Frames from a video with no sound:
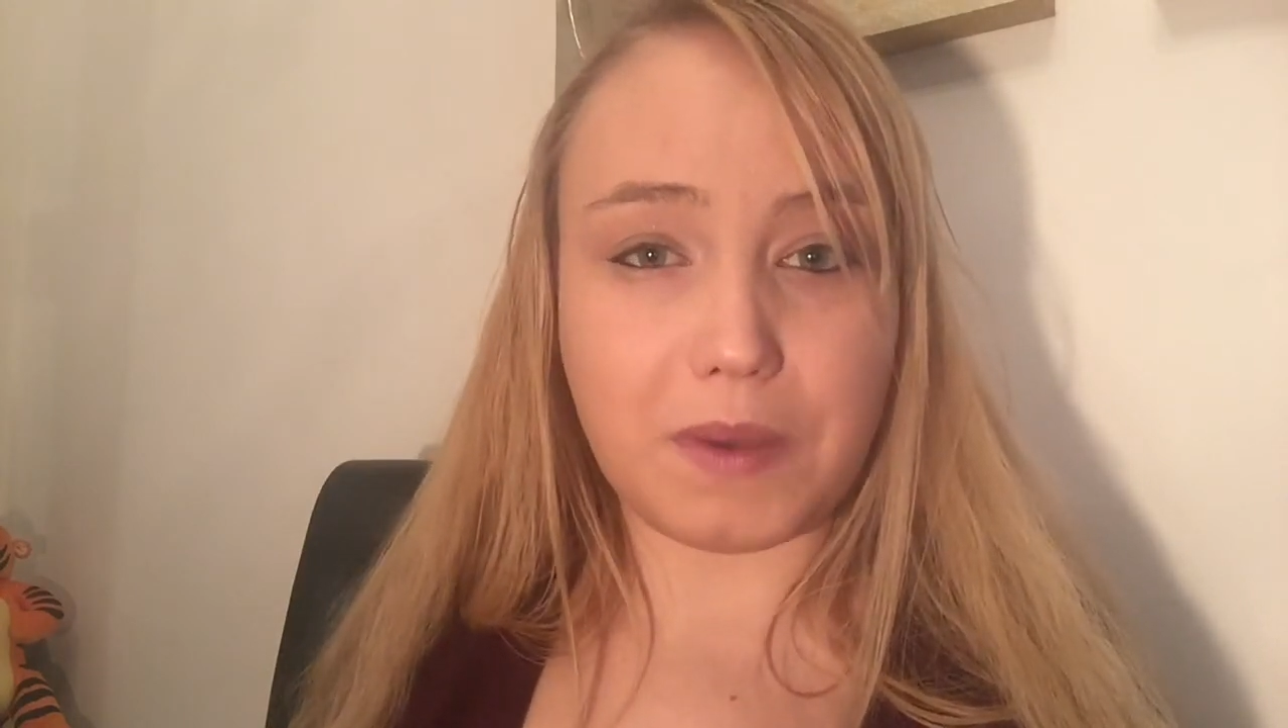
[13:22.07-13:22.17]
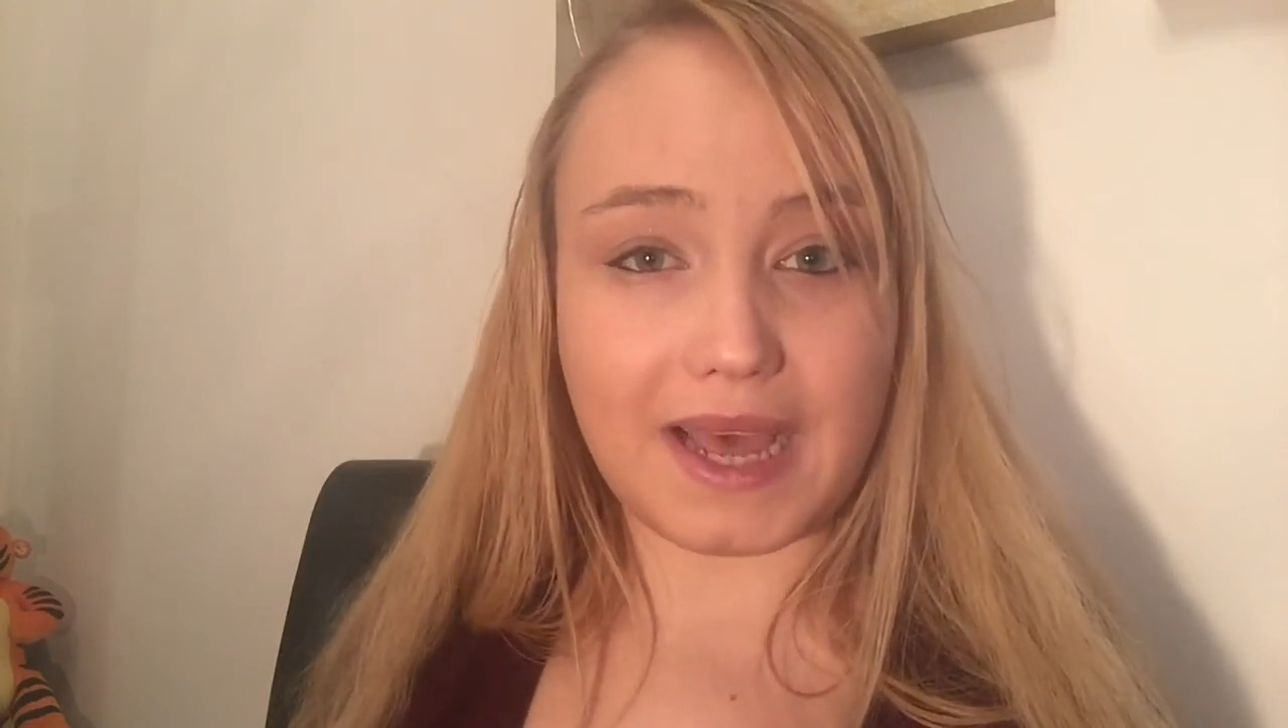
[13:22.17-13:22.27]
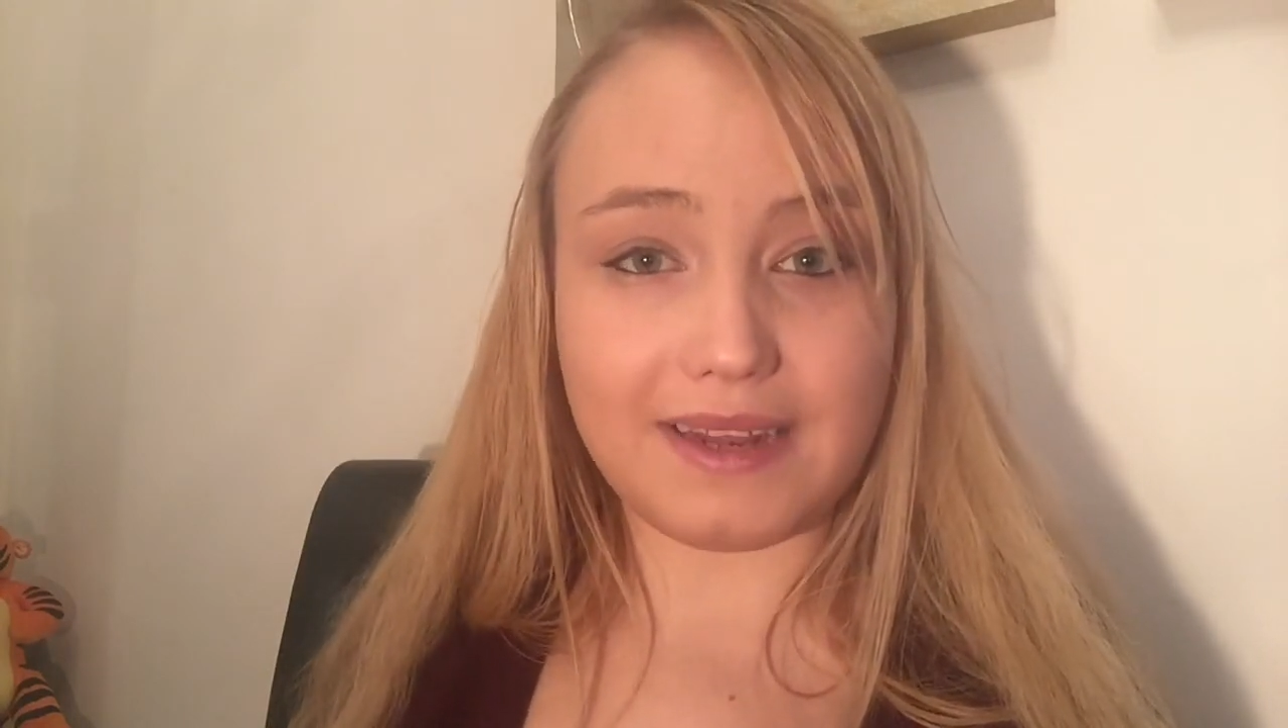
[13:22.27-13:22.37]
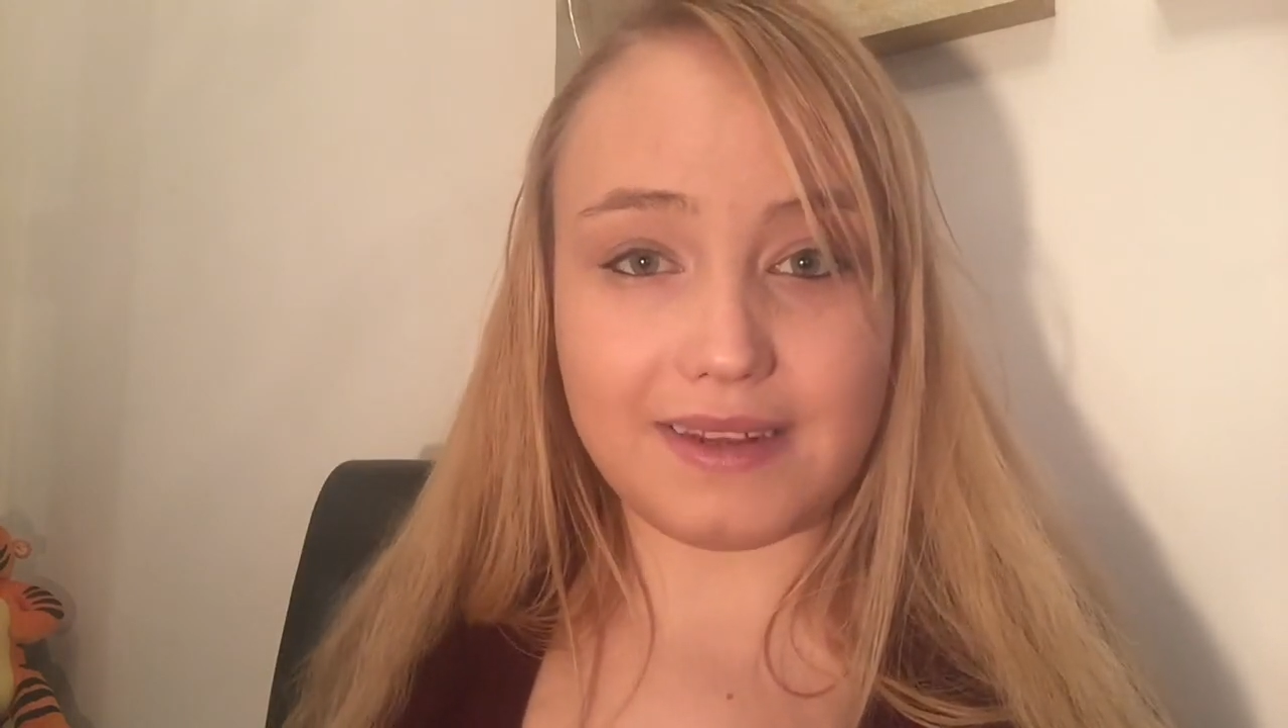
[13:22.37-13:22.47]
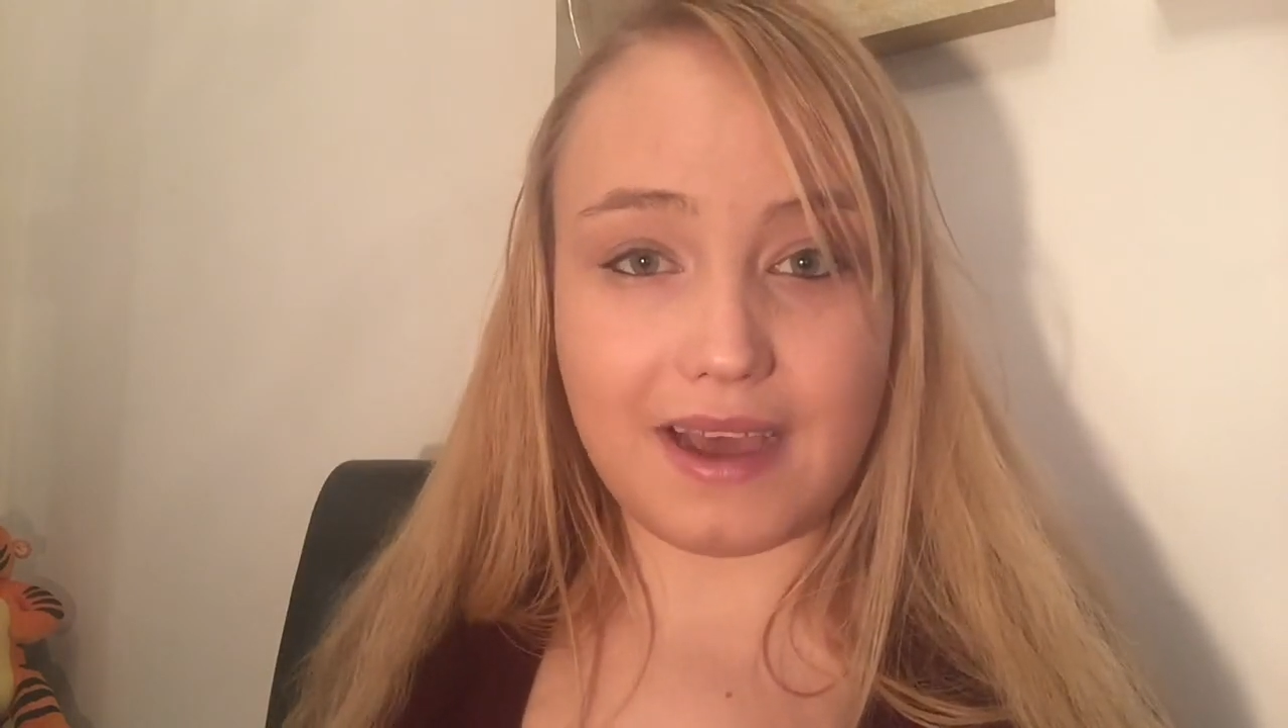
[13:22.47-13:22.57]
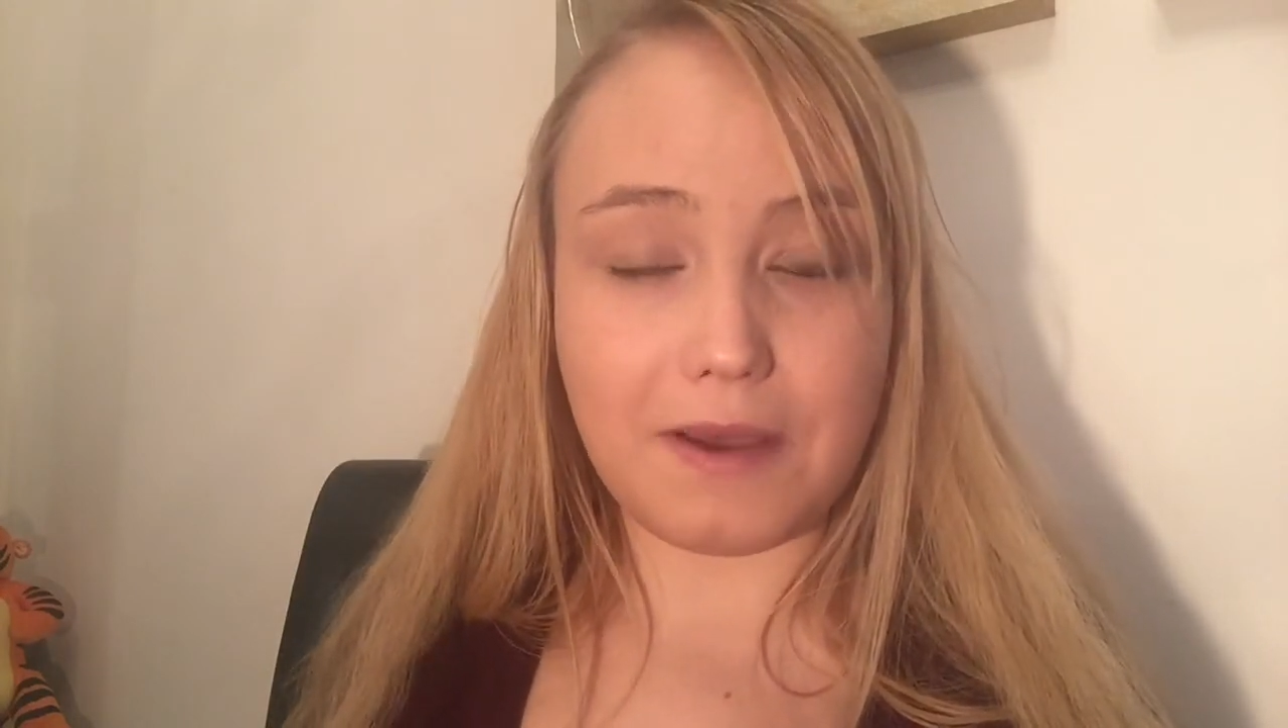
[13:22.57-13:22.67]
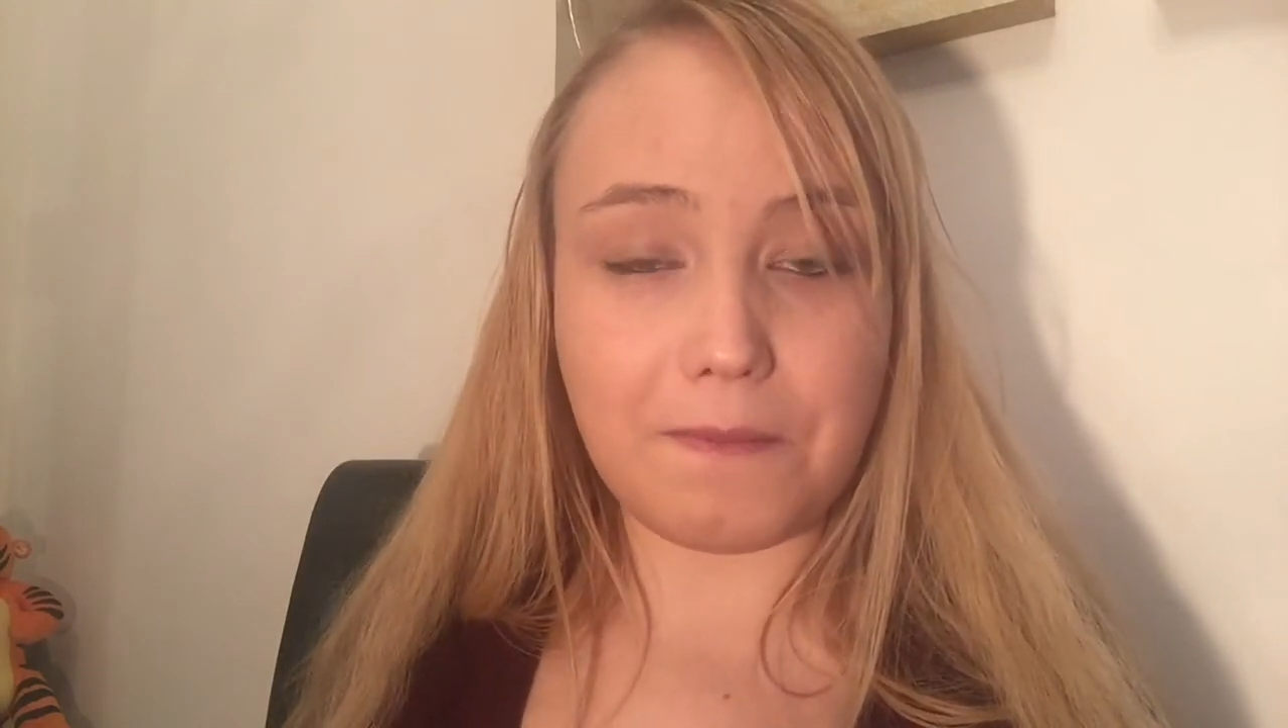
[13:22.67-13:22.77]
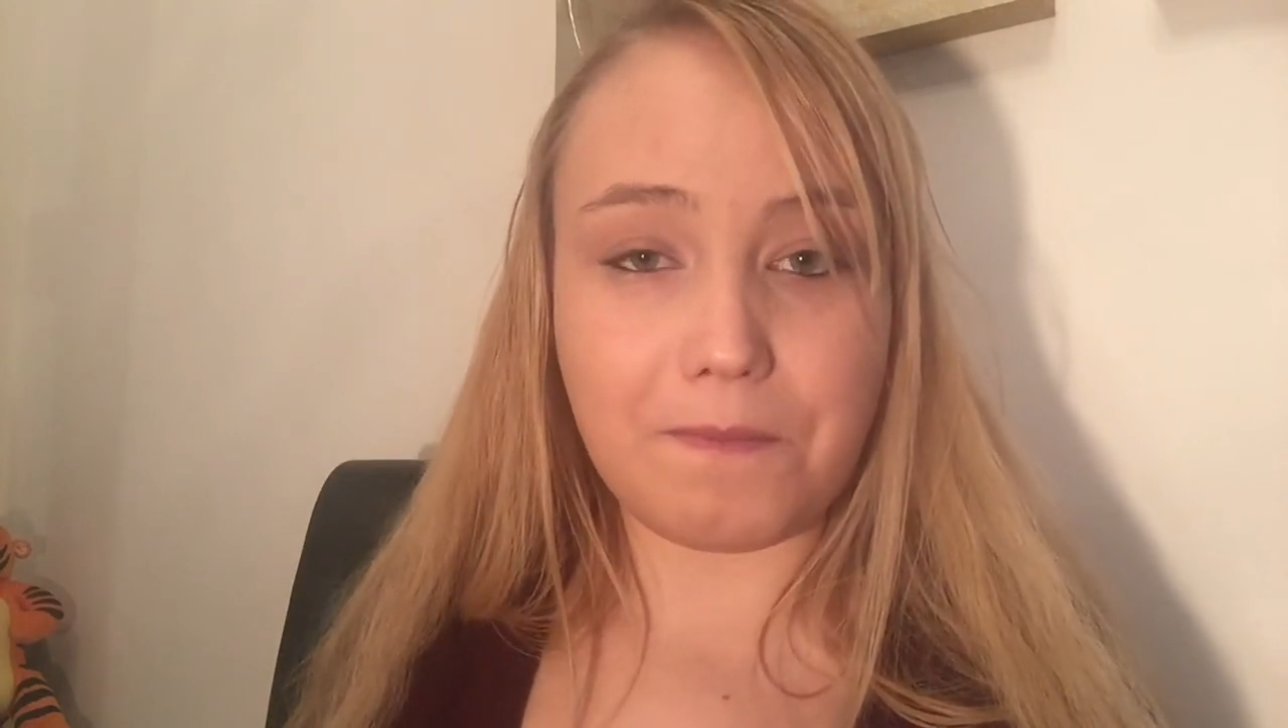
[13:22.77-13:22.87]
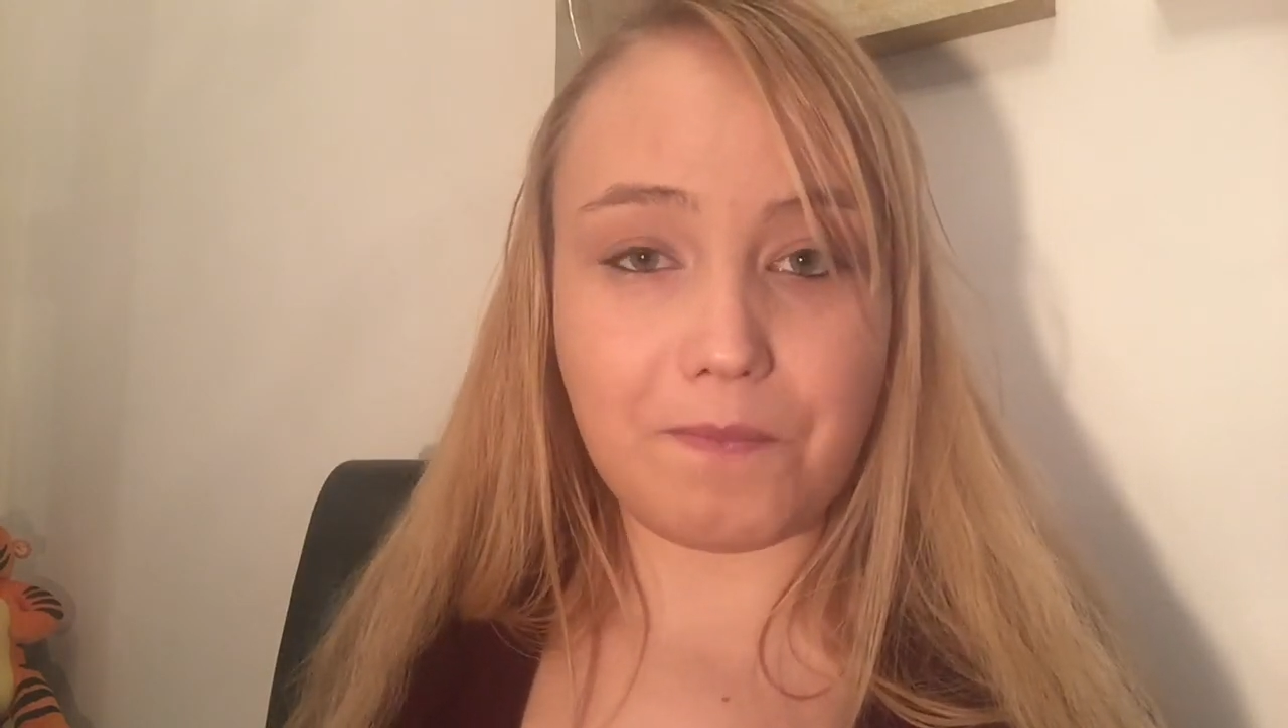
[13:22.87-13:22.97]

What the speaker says: better.